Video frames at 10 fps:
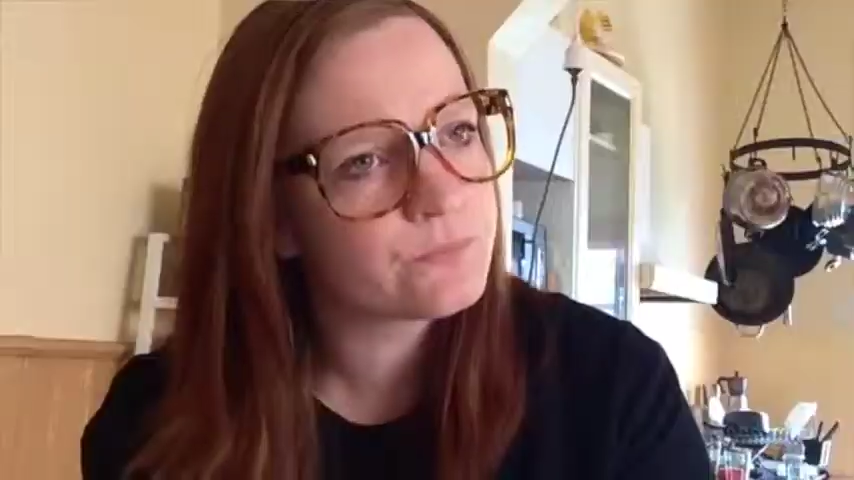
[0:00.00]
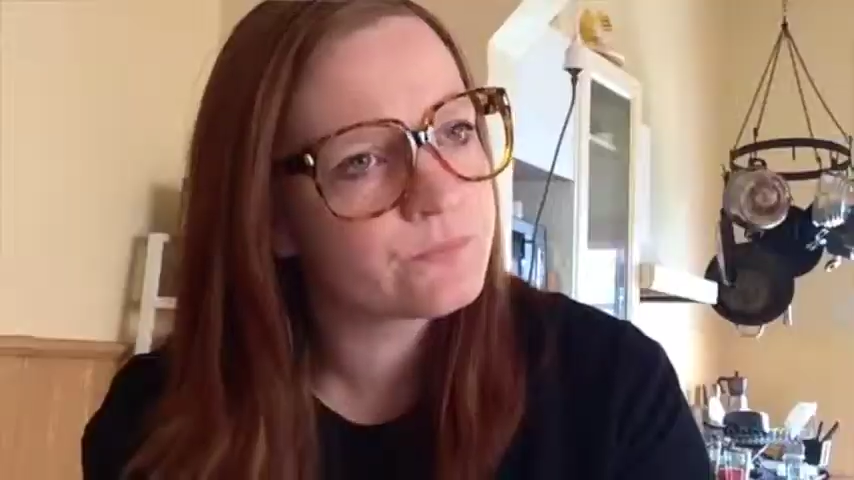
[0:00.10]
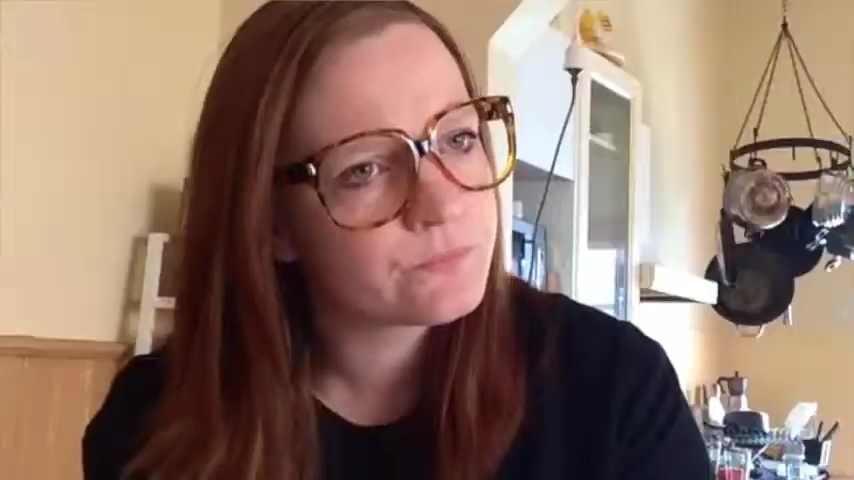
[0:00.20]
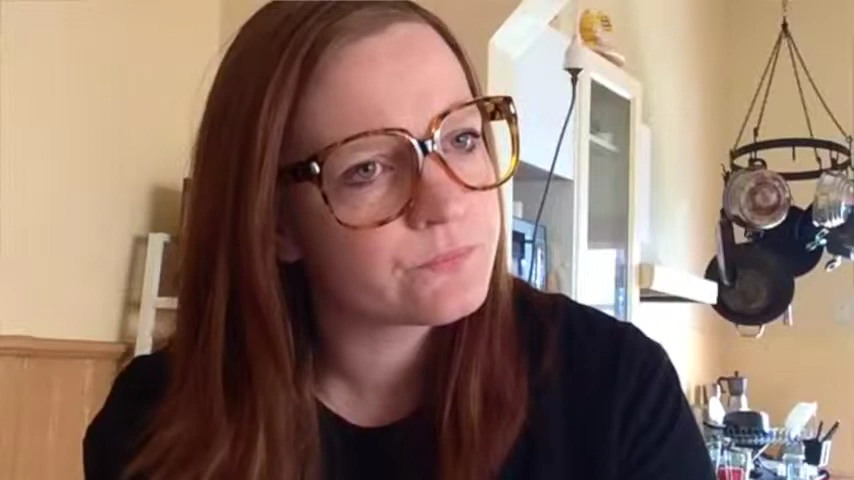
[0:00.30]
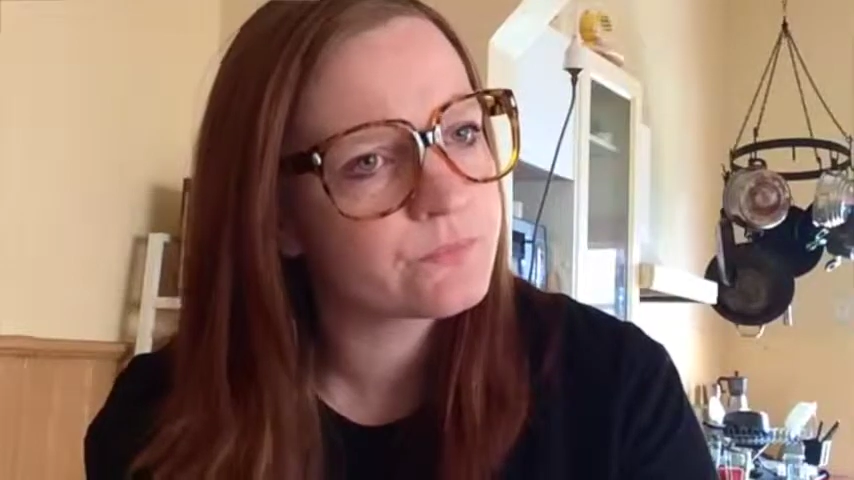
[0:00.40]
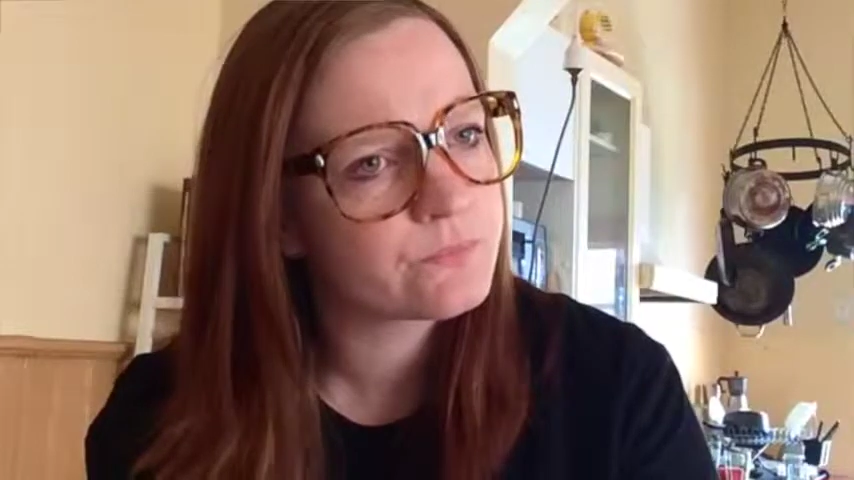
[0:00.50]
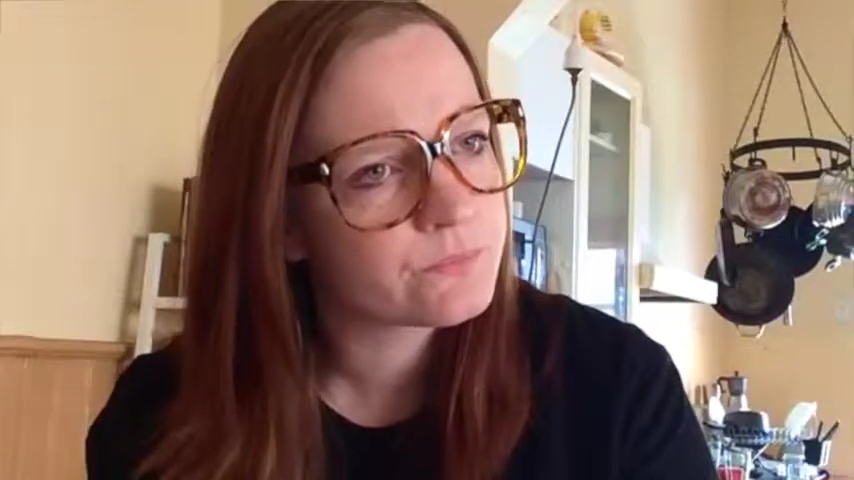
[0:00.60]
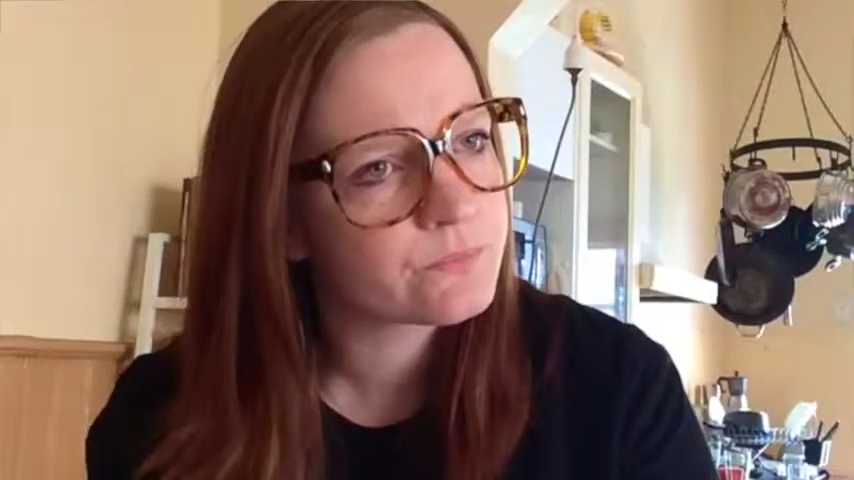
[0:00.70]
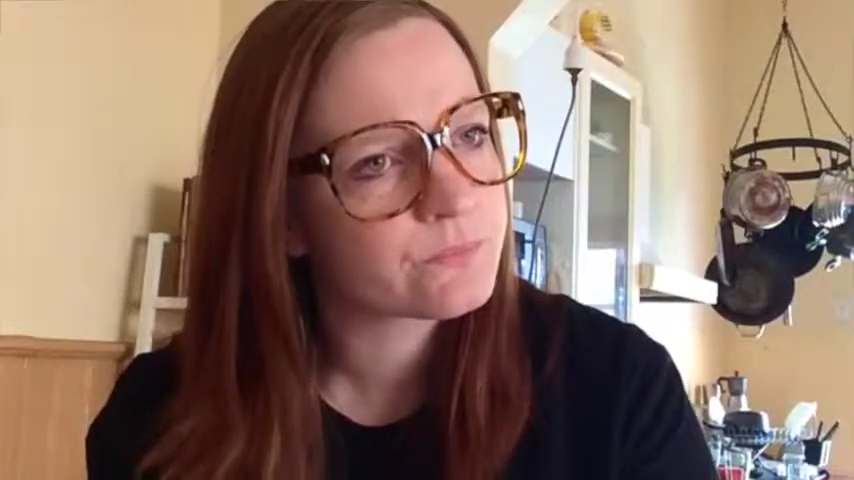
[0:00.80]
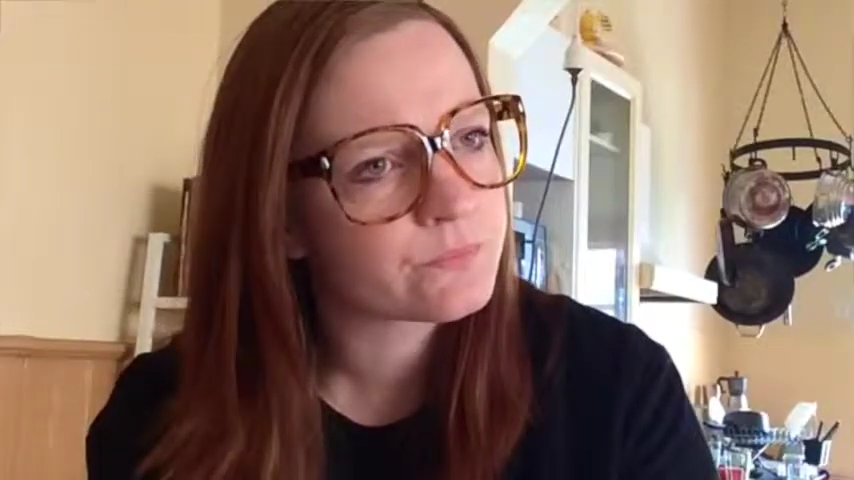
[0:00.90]
that
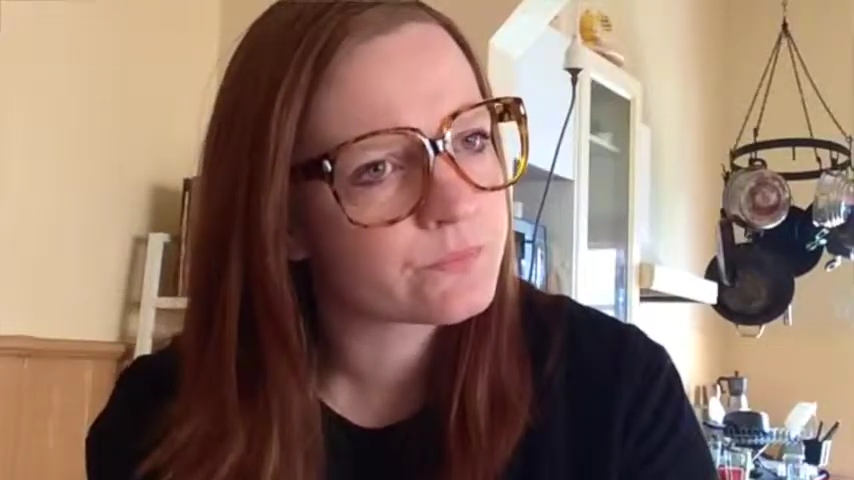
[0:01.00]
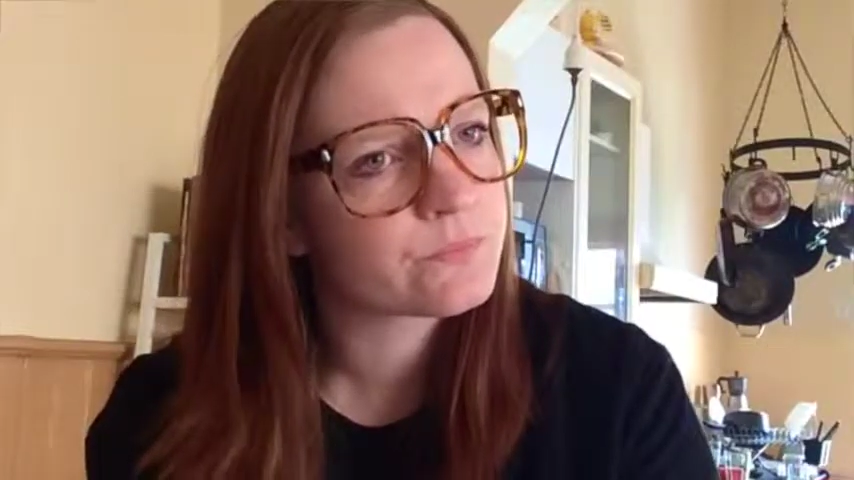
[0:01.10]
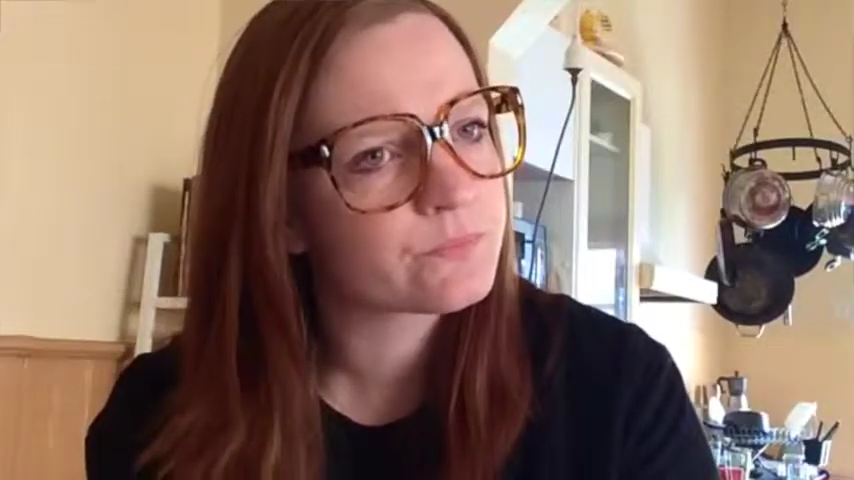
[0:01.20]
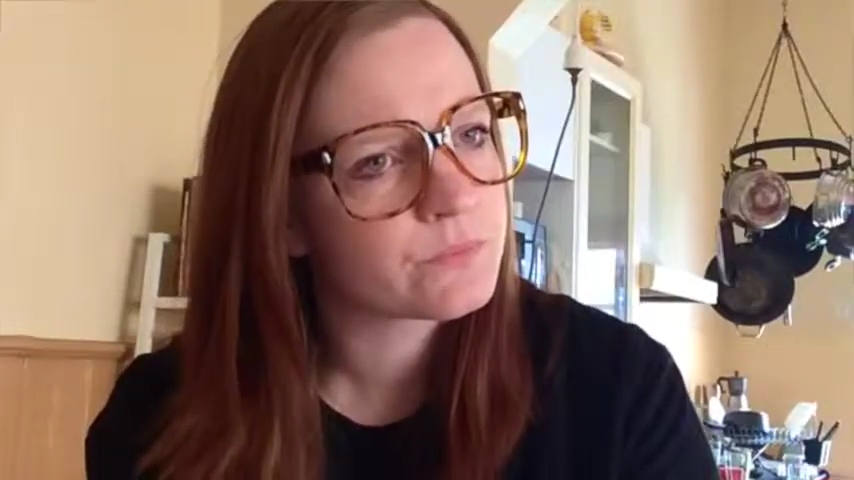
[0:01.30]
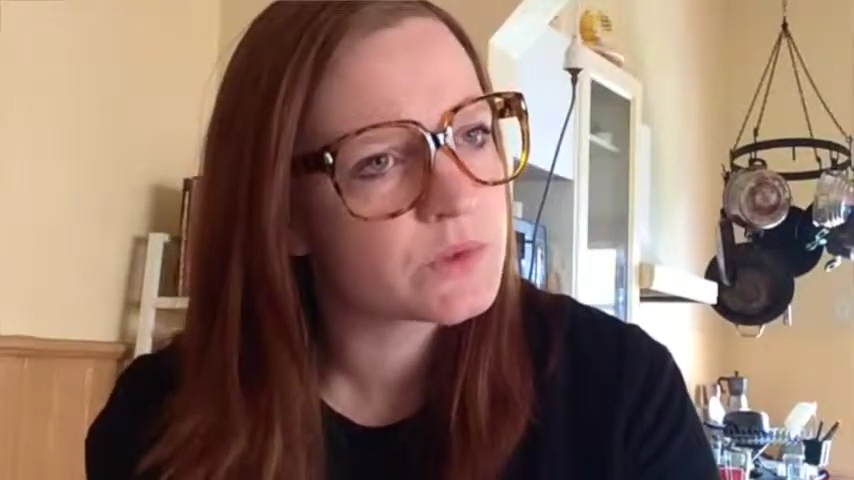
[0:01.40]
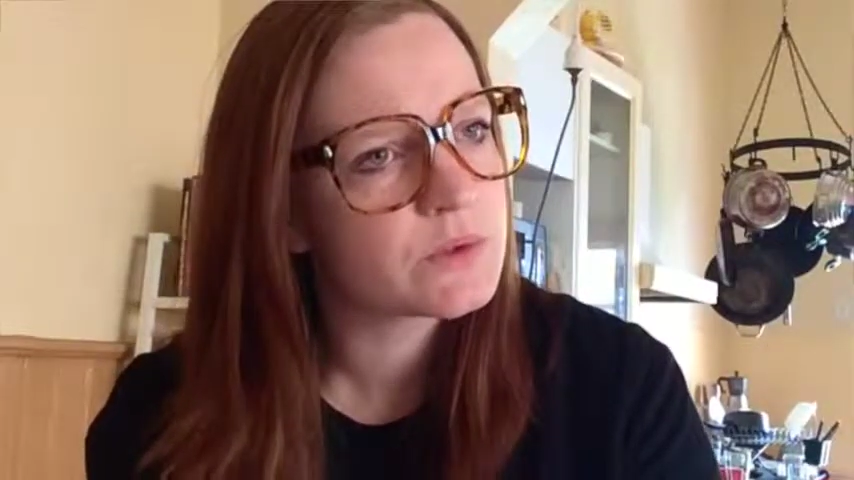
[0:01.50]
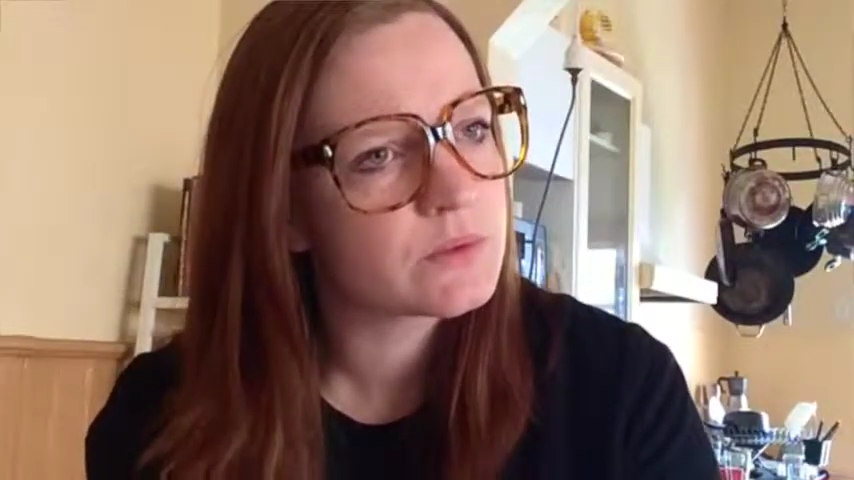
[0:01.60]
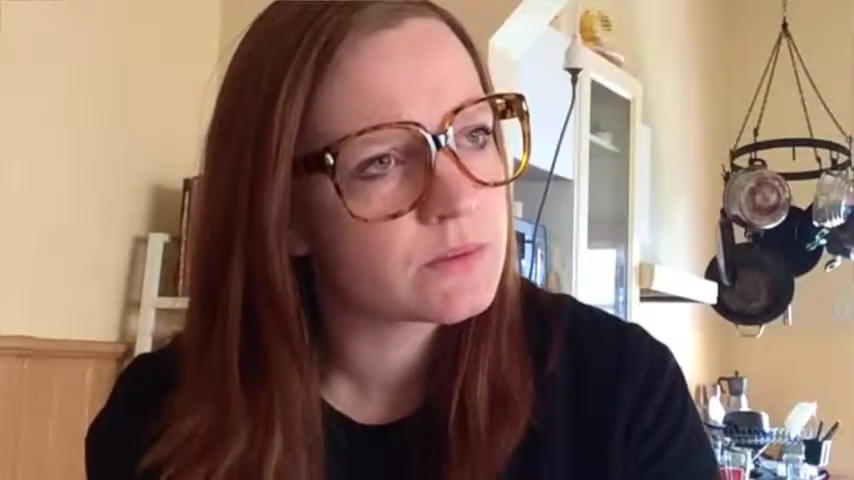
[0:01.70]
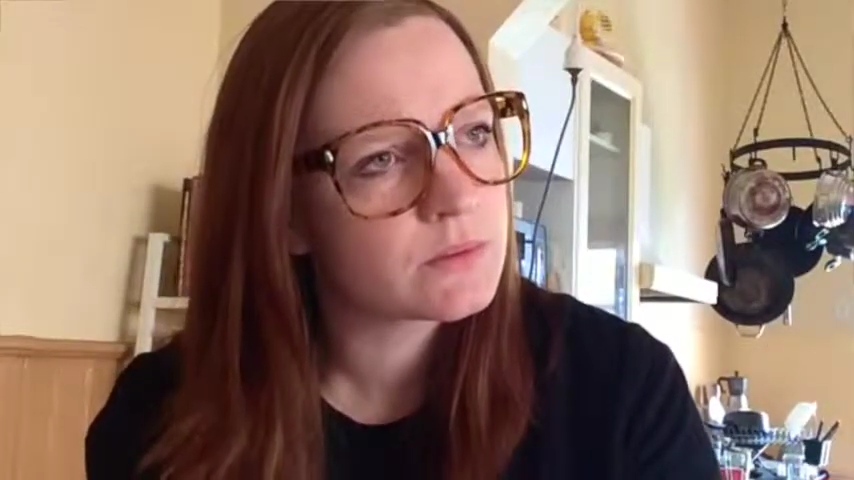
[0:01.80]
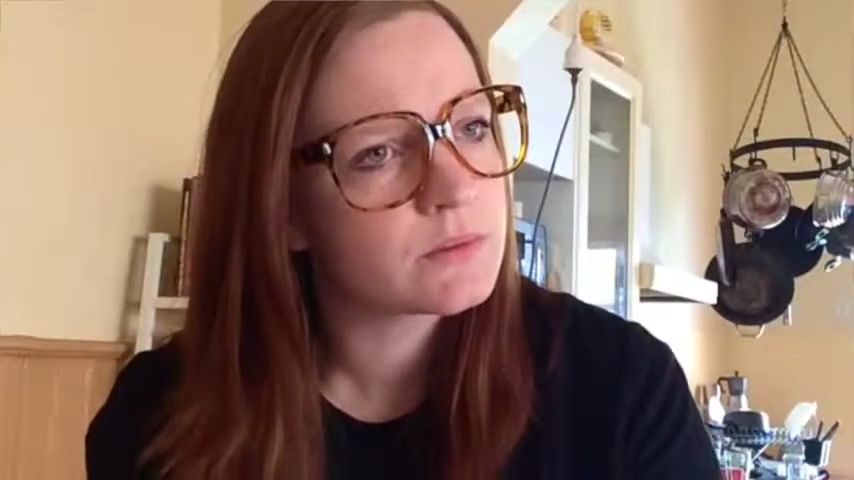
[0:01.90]
just simply men,
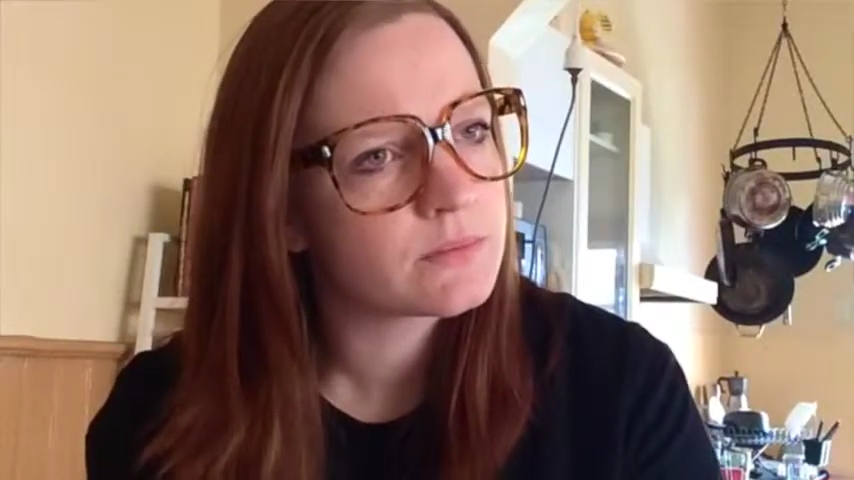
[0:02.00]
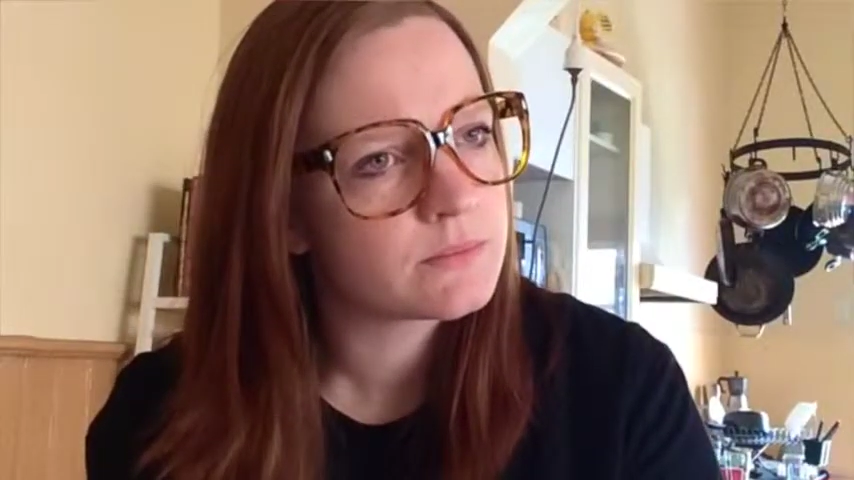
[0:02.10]
the men of